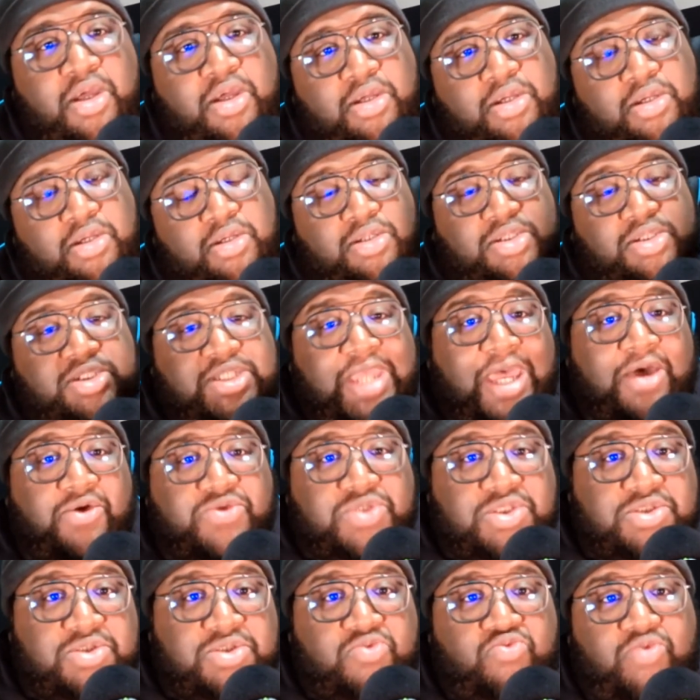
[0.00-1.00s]
Shout out to the
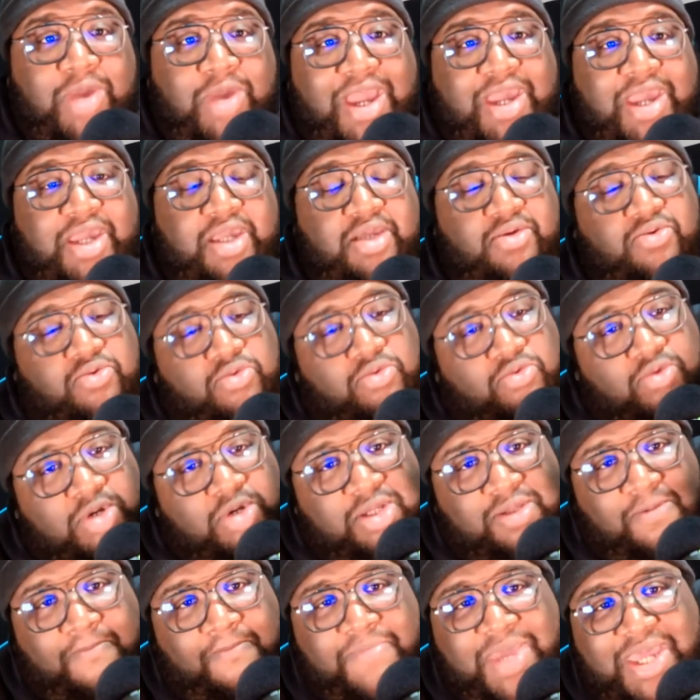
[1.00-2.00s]
Riot, one of the
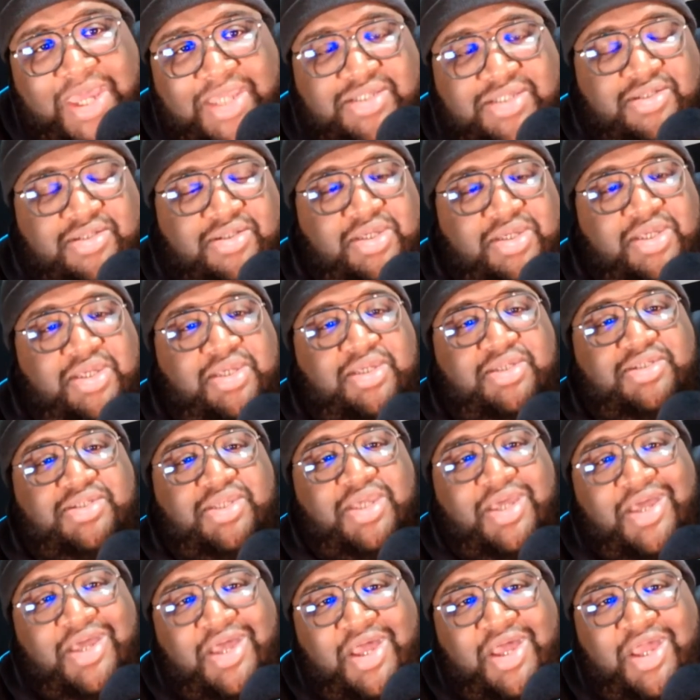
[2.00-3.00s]
best leagues
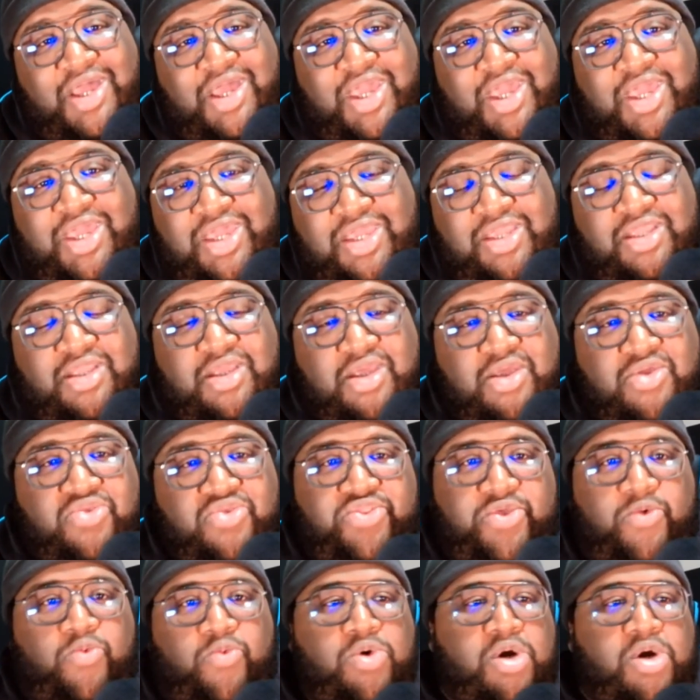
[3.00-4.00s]
in the
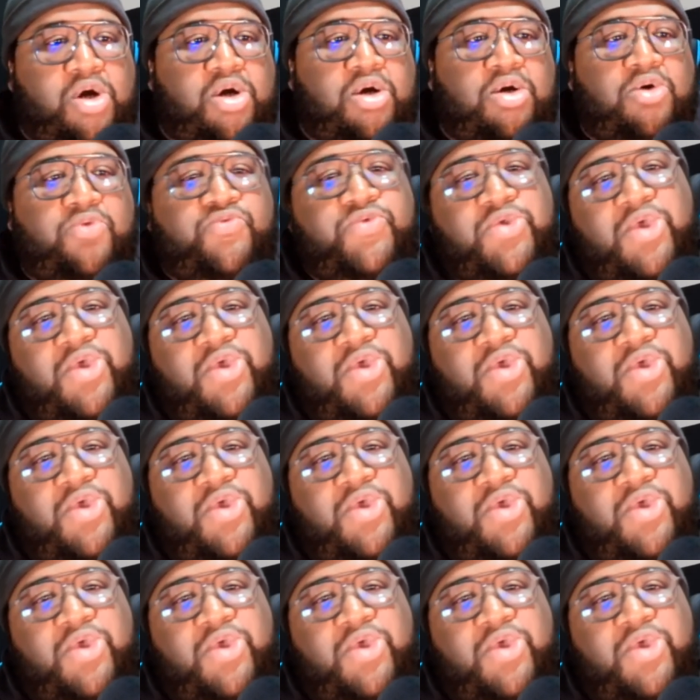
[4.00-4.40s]
world.